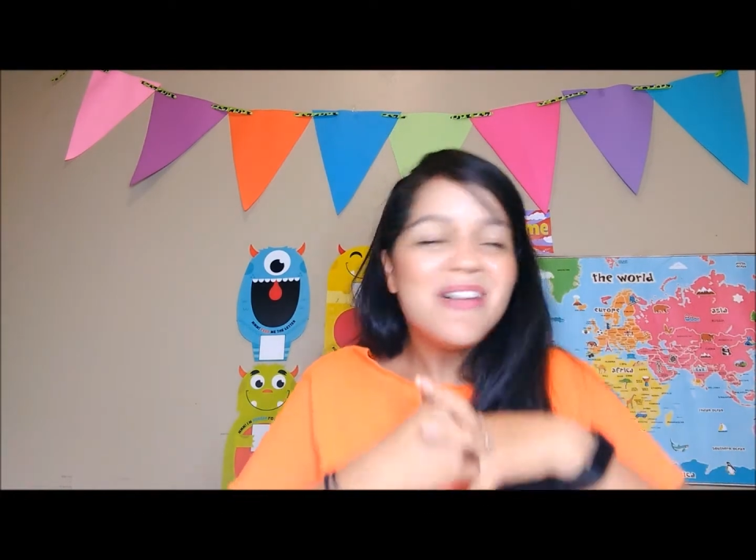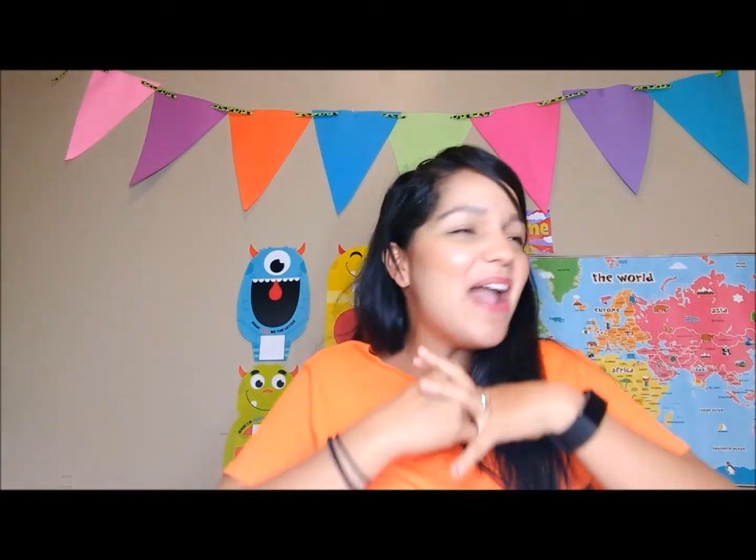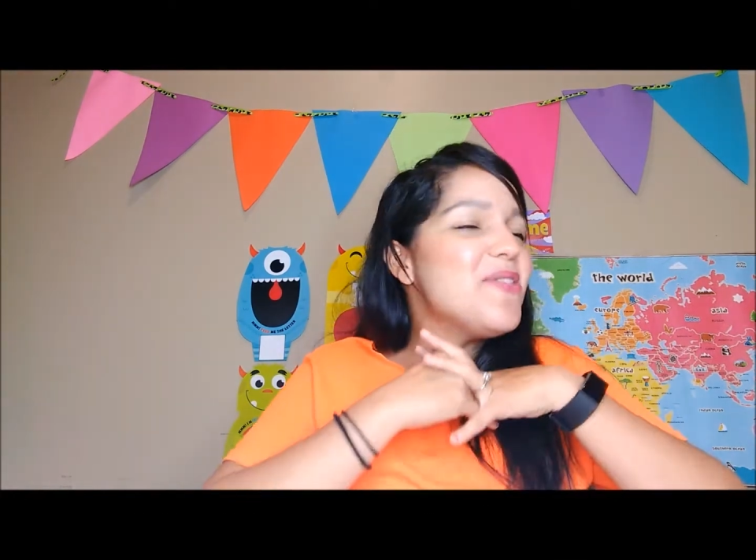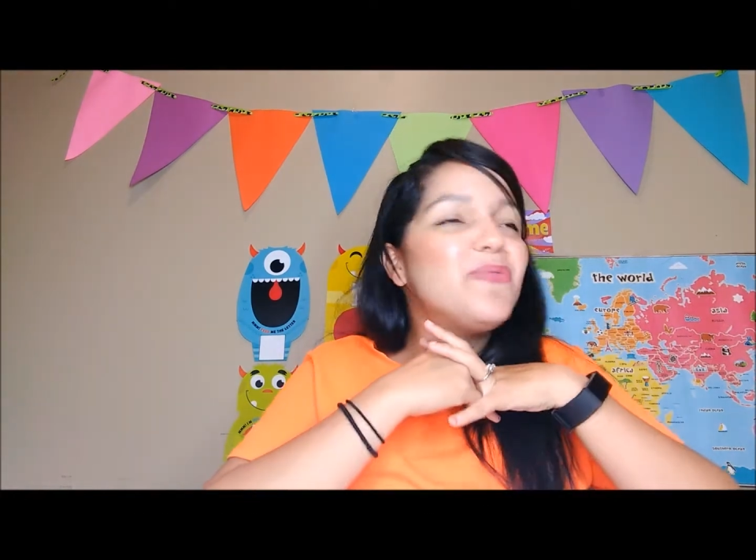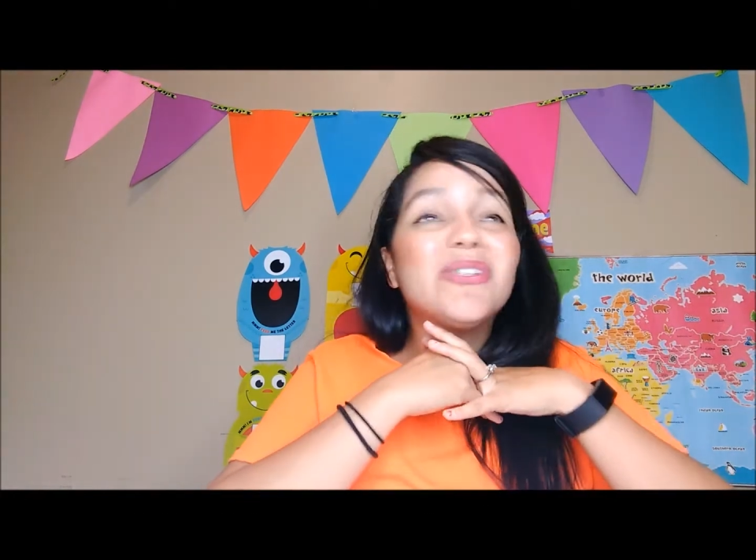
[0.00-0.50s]

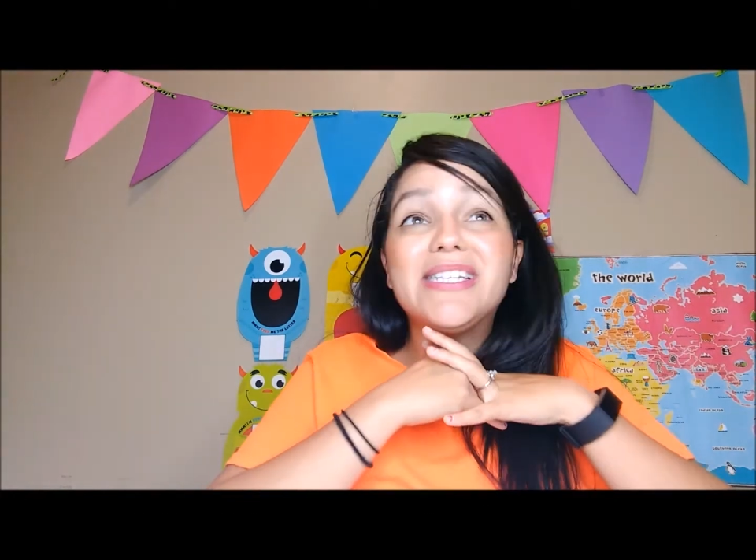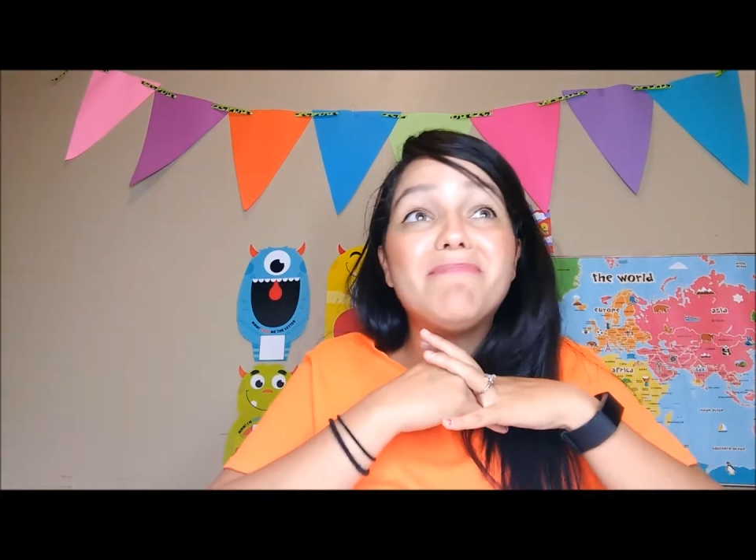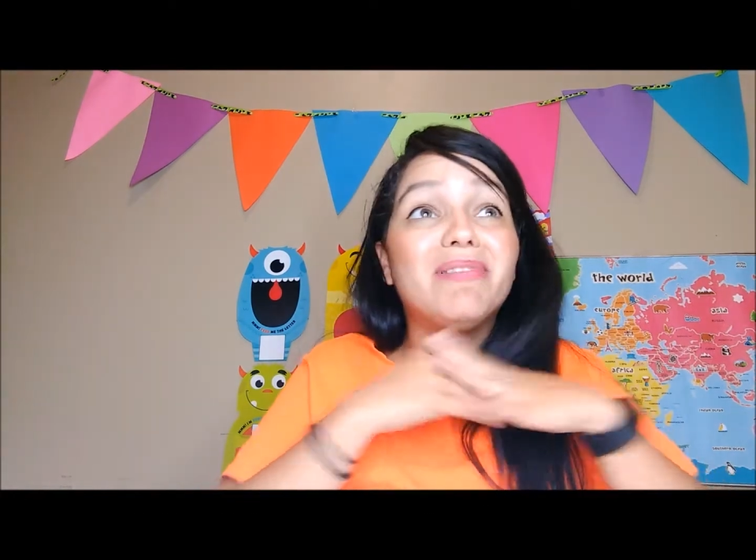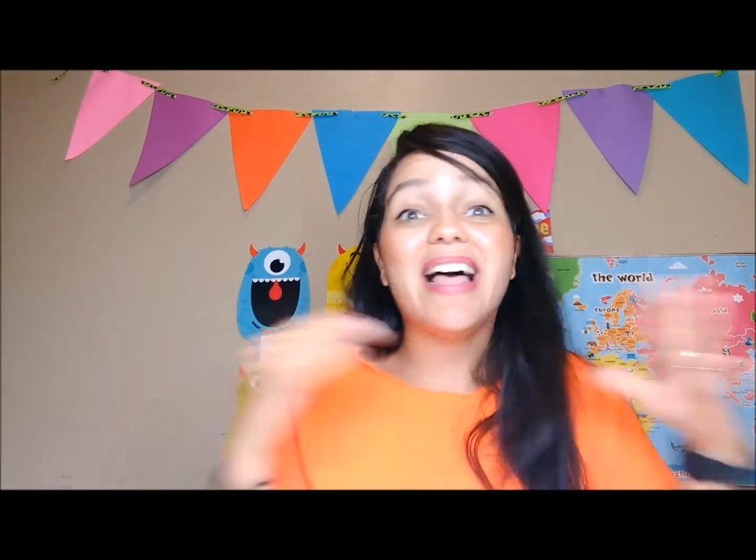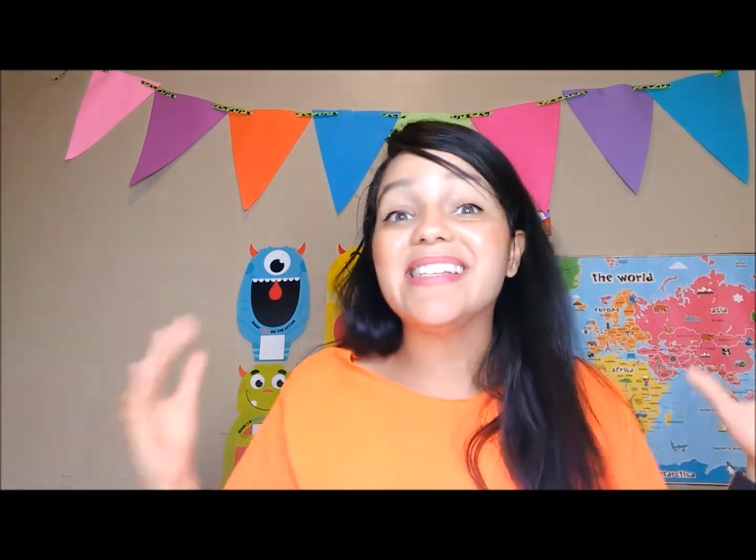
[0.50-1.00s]
and you will see
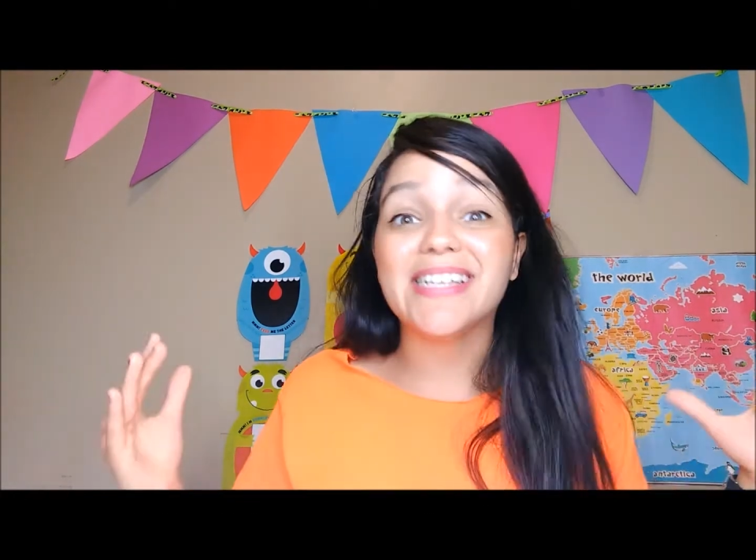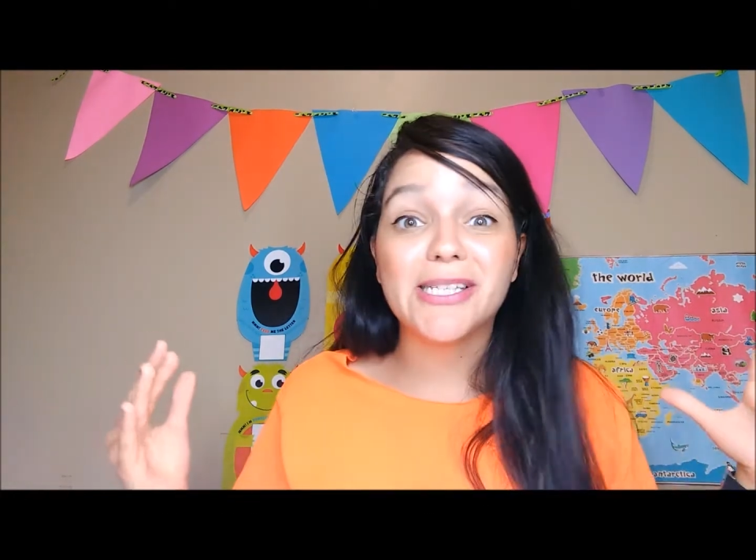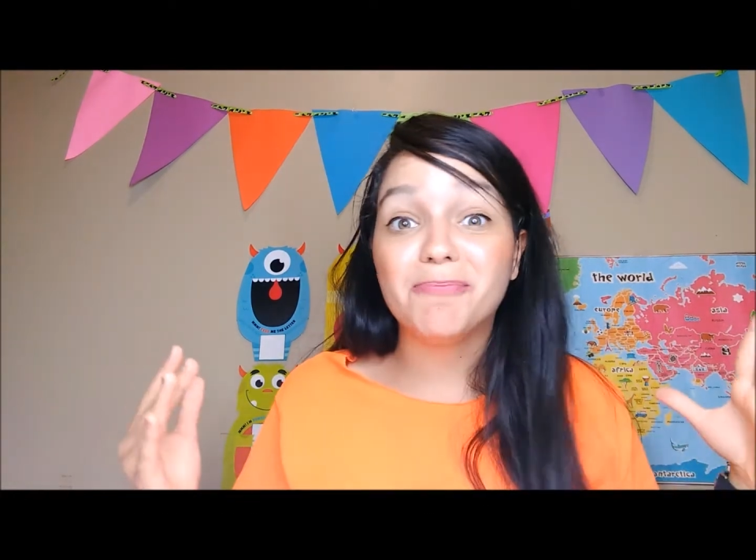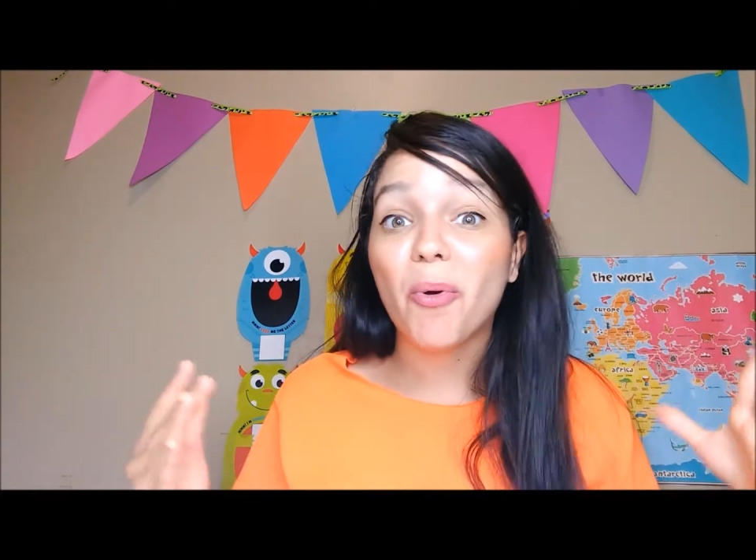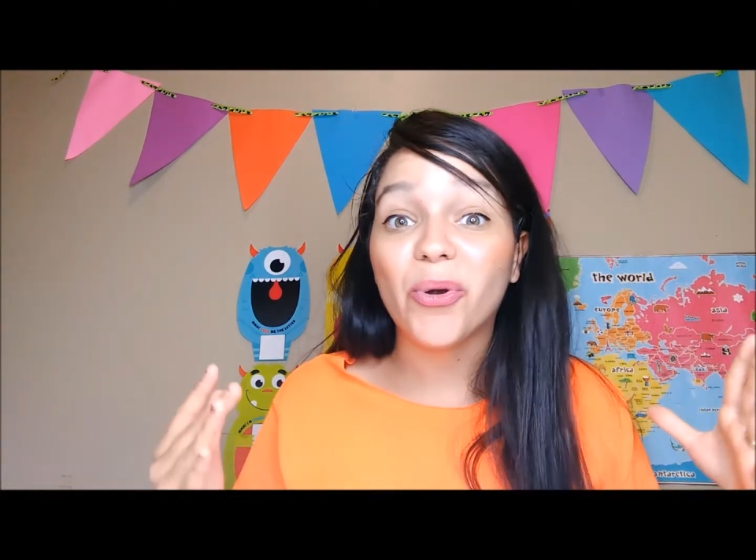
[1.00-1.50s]

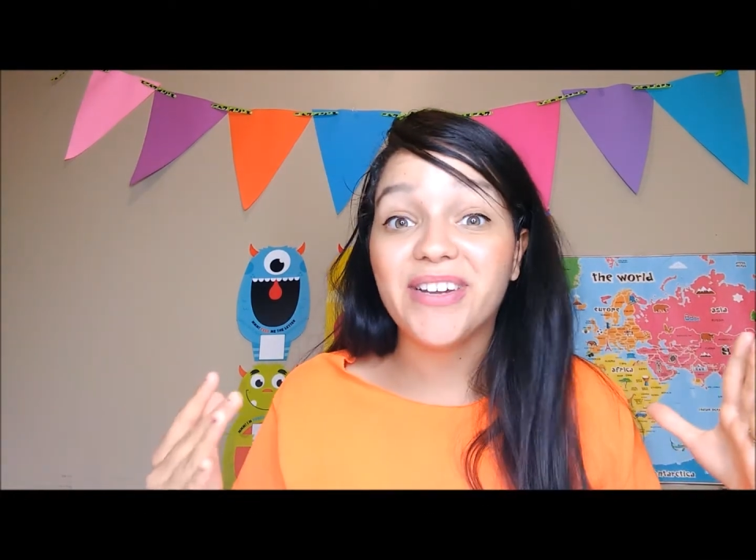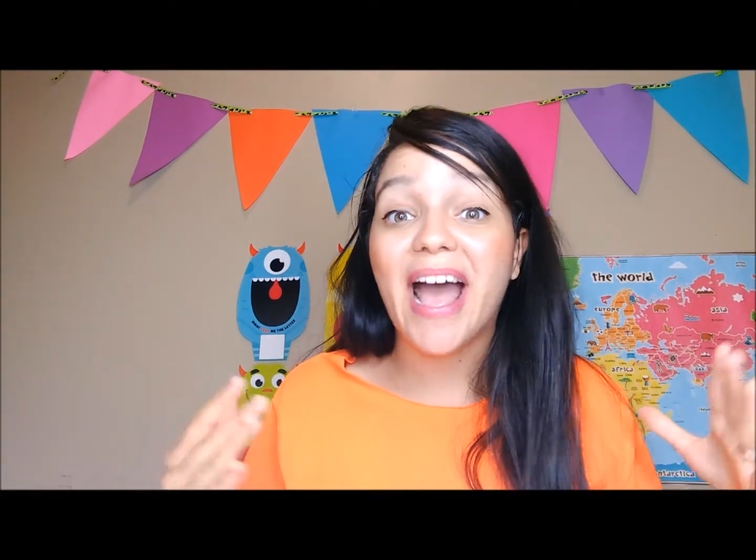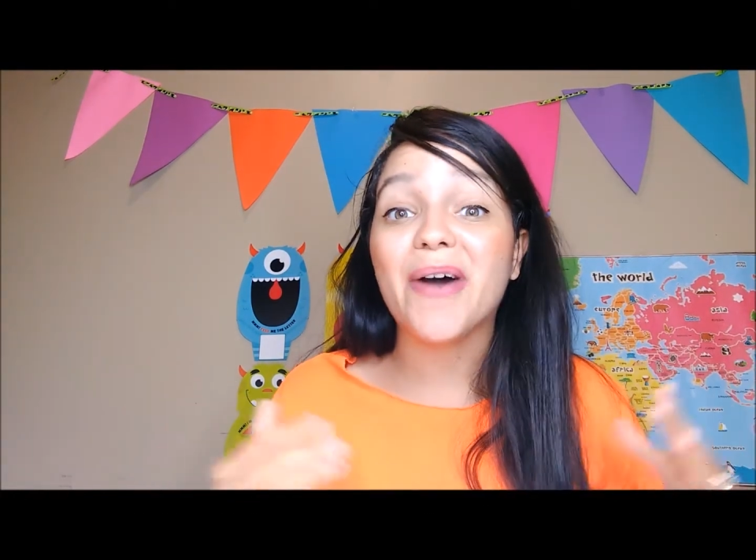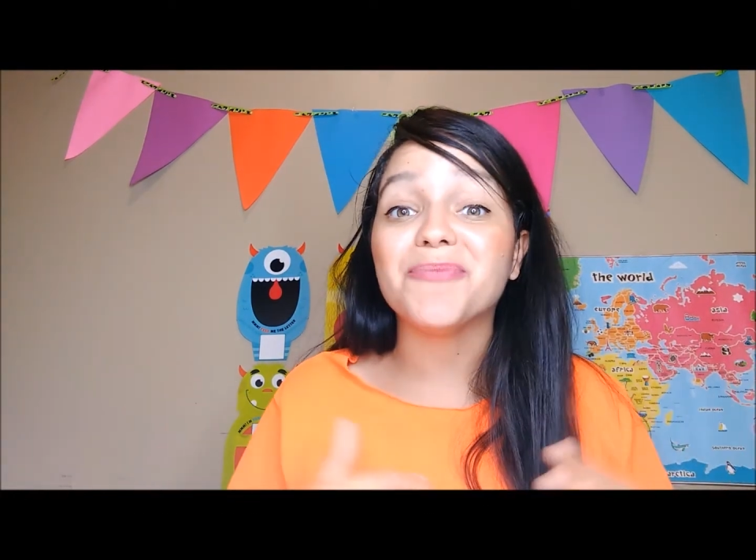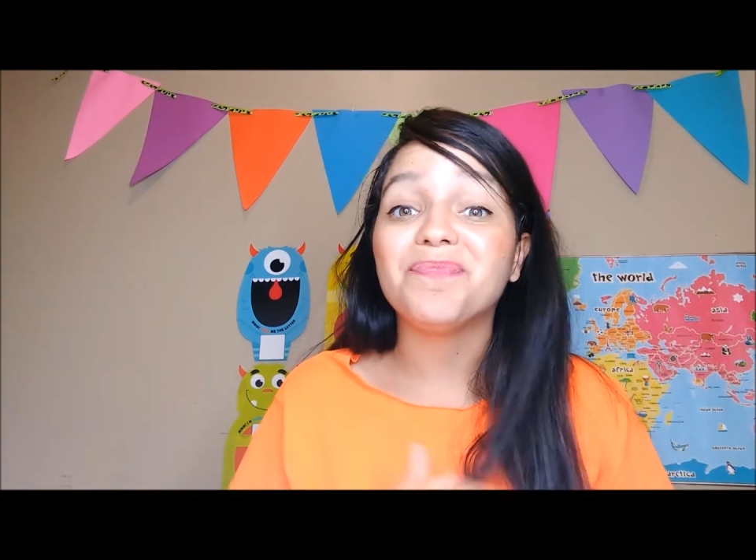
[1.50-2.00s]
blessings pour
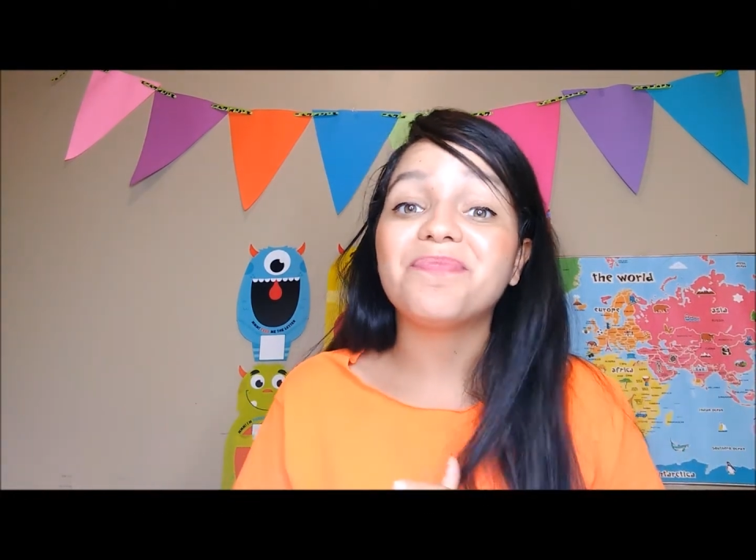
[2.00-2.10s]
down.